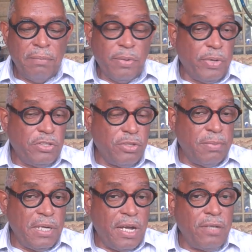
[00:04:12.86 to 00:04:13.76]
But what
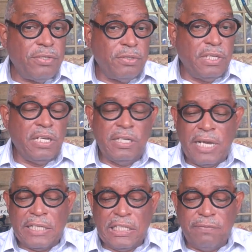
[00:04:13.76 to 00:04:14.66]
Truman also did in
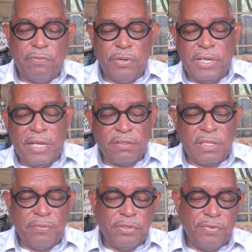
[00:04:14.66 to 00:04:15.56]
1948
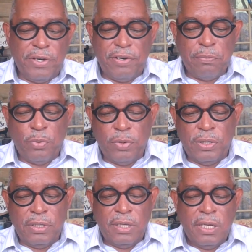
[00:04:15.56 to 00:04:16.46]
that was very
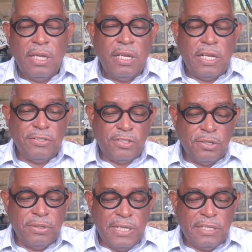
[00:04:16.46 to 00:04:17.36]
important is
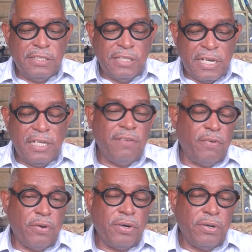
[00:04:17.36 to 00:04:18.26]
through the executive
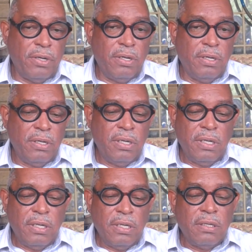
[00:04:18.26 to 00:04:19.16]
order,
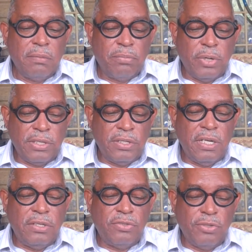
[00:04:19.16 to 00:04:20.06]

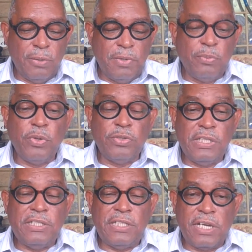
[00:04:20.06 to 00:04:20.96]
President Truman will
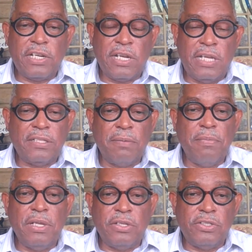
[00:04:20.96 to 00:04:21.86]
desegregate the
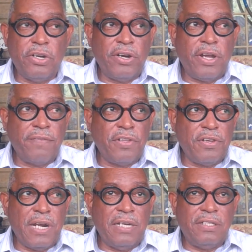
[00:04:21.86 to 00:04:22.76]
military of the
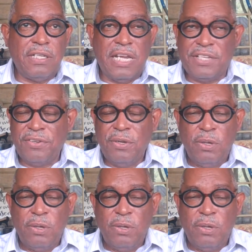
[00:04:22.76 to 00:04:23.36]
United States.